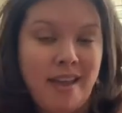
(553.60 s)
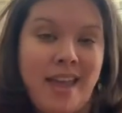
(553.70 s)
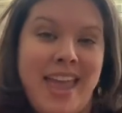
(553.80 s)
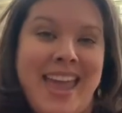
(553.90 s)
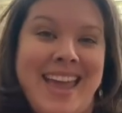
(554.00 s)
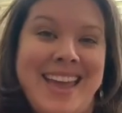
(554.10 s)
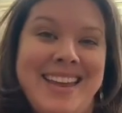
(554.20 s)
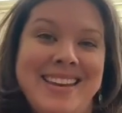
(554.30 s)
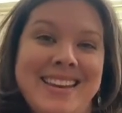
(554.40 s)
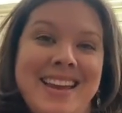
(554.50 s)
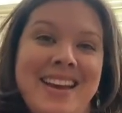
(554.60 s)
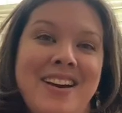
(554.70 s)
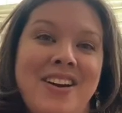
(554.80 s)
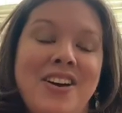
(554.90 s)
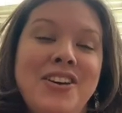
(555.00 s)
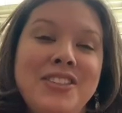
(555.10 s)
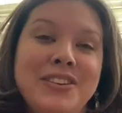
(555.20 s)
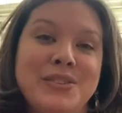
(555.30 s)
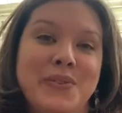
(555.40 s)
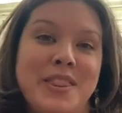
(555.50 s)
and all
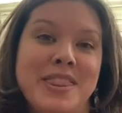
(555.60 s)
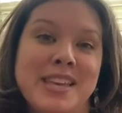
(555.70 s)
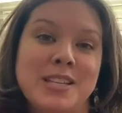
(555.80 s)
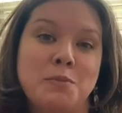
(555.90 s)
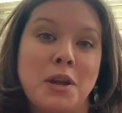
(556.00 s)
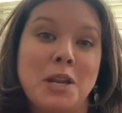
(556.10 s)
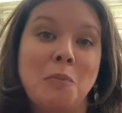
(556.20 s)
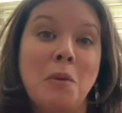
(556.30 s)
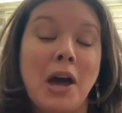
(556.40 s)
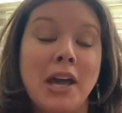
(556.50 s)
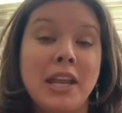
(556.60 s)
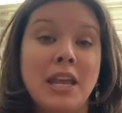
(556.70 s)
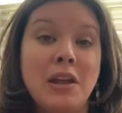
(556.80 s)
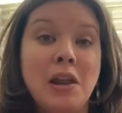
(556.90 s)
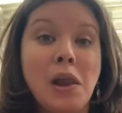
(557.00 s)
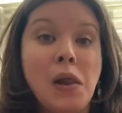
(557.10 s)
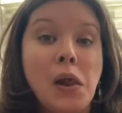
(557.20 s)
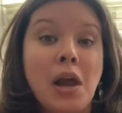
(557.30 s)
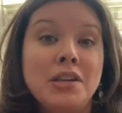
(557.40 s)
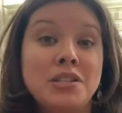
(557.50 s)
those fun things, brain and body.
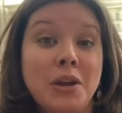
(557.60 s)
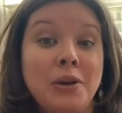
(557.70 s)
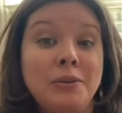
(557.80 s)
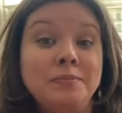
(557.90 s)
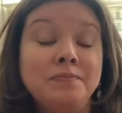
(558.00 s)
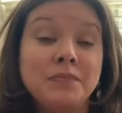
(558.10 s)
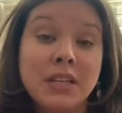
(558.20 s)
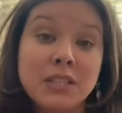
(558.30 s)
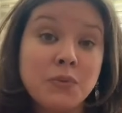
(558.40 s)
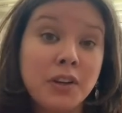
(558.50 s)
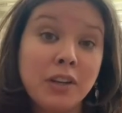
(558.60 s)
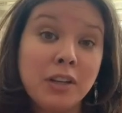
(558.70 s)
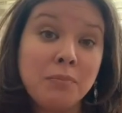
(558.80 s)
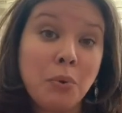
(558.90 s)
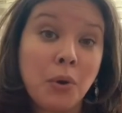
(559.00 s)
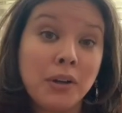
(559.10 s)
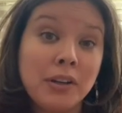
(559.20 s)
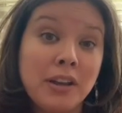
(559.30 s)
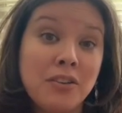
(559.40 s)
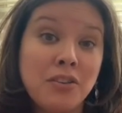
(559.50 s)
So it's very
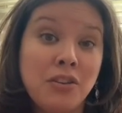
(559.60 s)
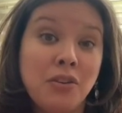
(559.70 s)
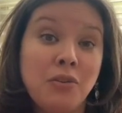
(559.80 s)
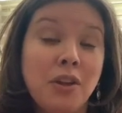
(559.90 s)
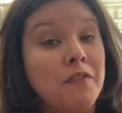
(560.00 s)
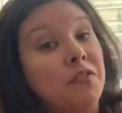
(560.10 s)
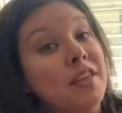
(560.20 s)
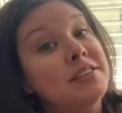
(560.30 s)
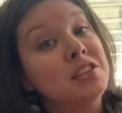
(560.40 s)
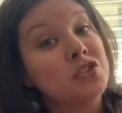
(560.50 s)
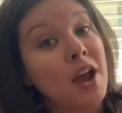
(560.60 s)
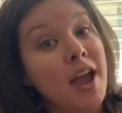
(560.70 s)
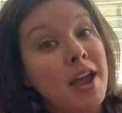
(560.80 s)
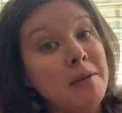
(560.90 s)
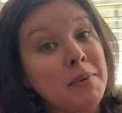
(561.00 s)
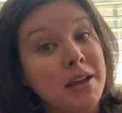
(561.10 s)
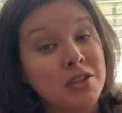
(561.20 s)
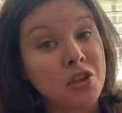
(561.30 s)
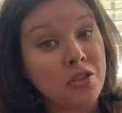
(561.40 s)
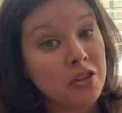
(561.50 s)
important to give things a try
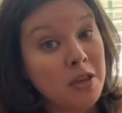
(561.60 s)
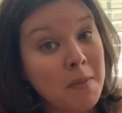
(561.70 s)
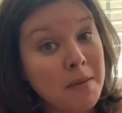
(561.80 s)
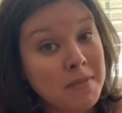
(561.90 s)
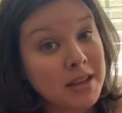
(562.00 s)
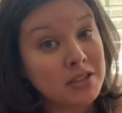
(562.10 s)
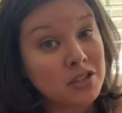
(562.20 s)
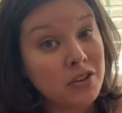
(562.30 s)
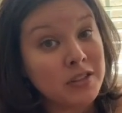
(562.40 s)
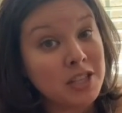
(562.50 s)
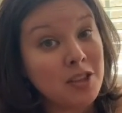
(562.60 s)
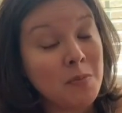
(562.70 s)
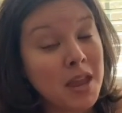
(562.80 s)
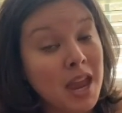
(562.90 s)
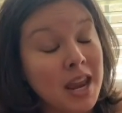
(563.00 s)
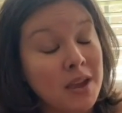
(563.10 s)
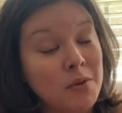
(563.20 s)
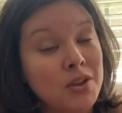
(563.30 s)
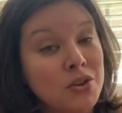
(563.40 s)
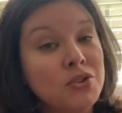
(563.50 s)
because although they might make us nervous in the beginning, we
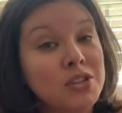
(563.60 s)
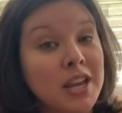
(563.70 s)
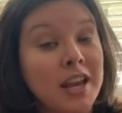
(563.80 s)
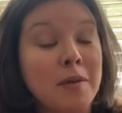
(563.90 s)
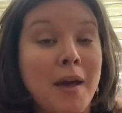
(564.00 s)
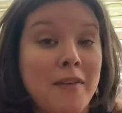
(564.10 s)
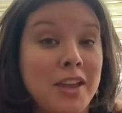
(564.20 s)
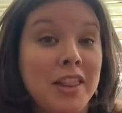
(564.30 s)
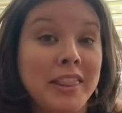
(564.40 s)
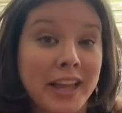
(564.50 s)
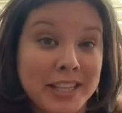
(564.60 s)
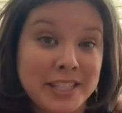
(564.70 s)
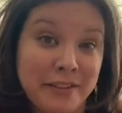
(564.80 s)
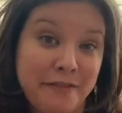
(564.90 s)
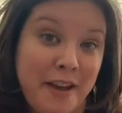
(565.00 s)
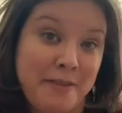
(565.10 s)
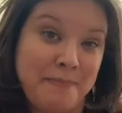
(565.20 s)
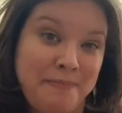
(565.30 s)
usually end up having lots of fun.